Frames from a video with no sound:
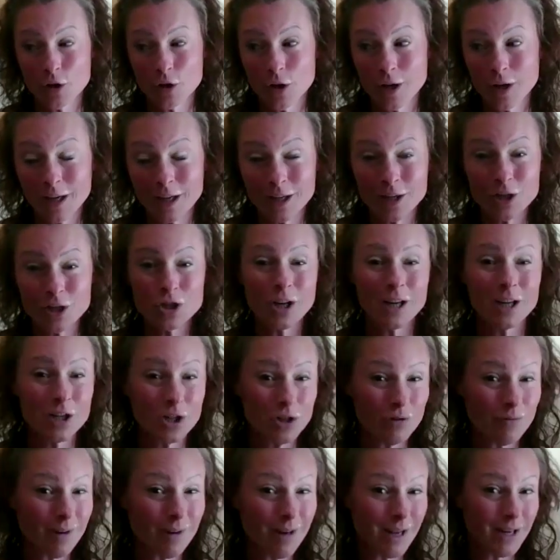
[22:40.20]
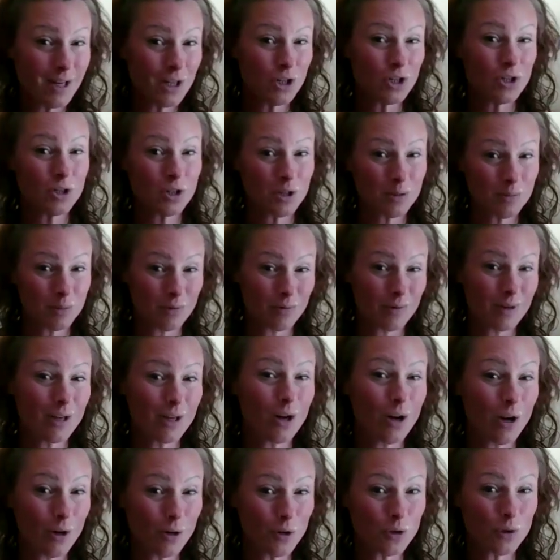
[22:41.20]
It can change the relationships really
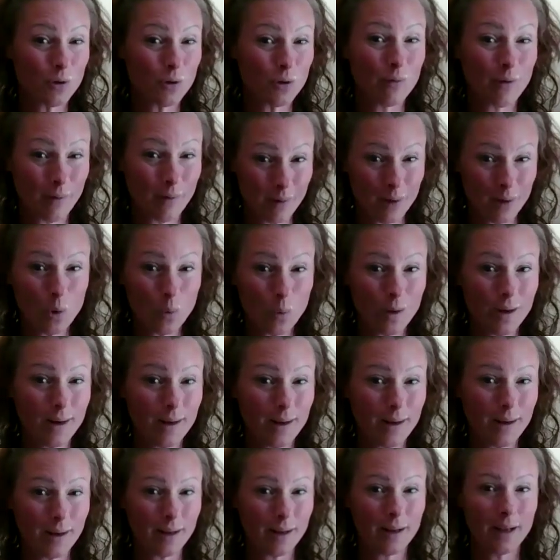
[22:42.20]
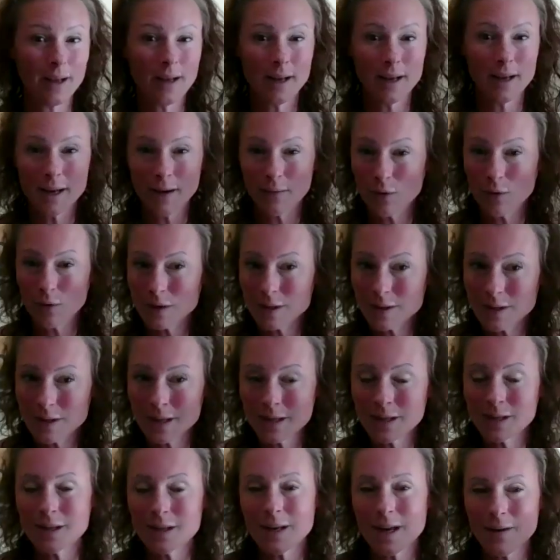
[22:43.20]
close to you very quickly. If you
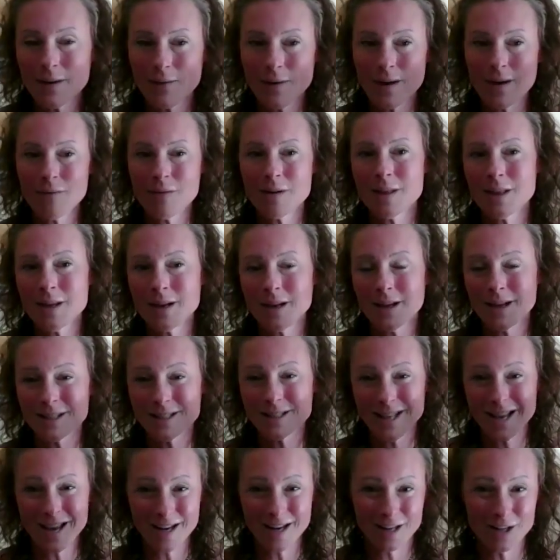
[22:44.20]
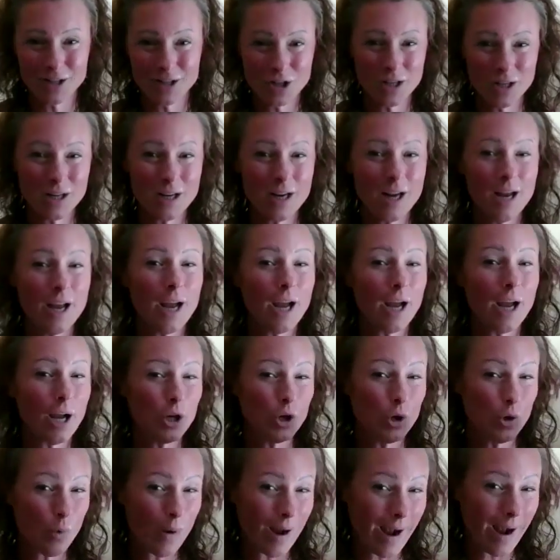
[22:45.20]
think of everything as energy
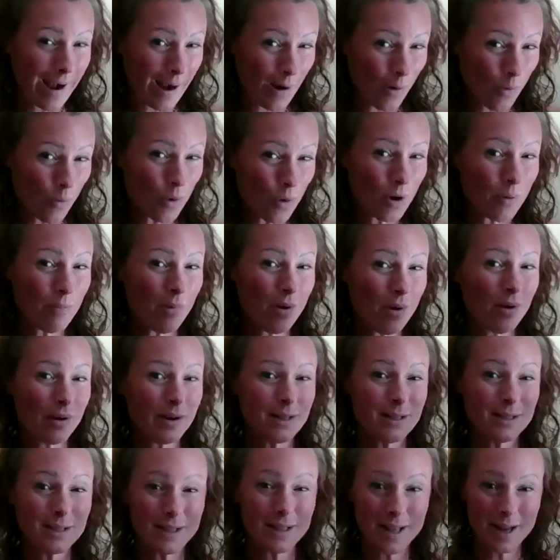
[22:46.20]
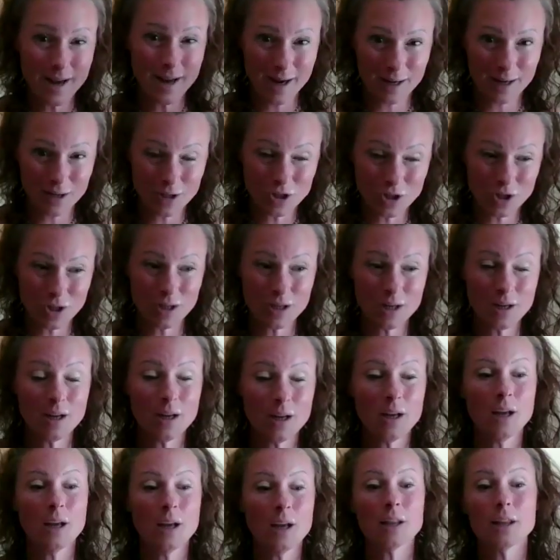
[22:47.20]
and you alchemize the energy
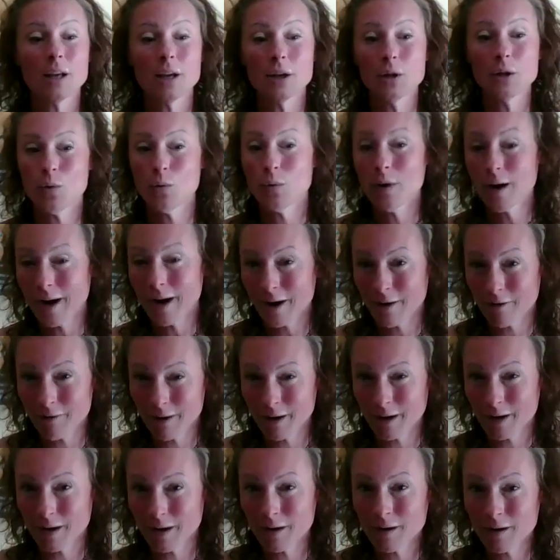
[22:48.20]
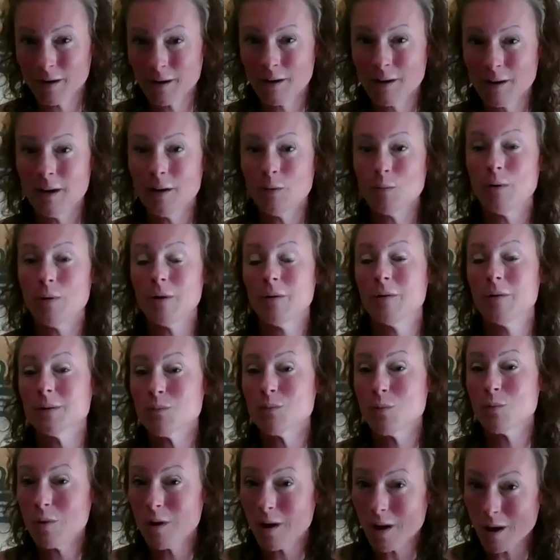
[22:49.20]
that you're carrying, where it's
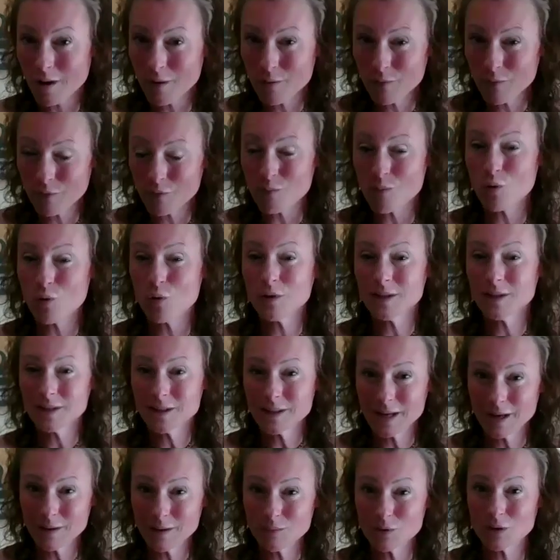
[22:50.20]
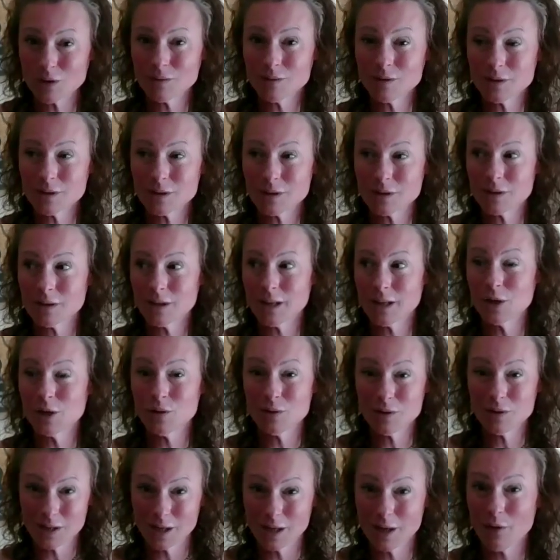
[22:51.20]
more love and more acceptance that you
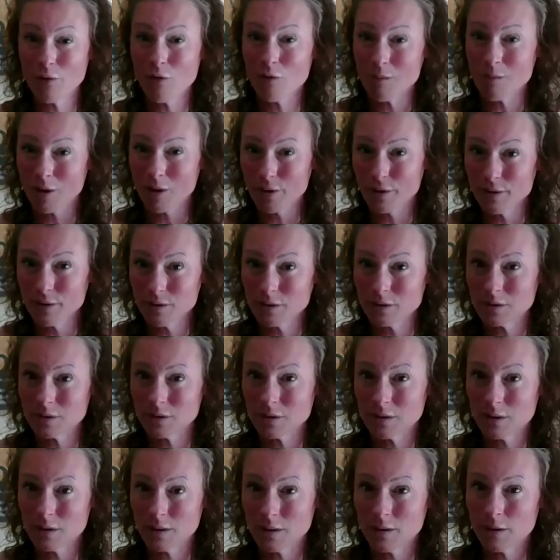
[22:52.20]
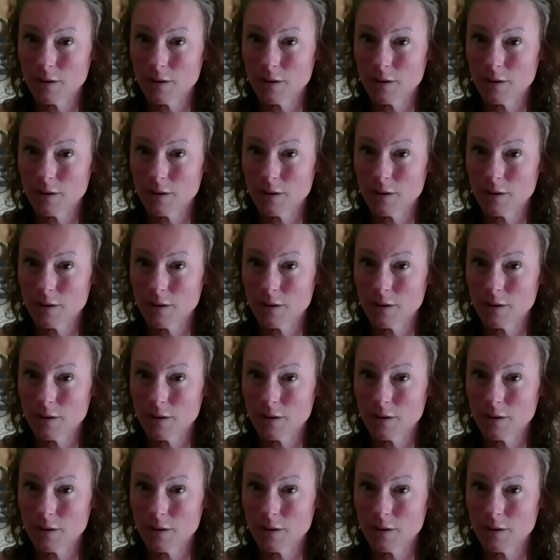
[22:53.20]
seek from others,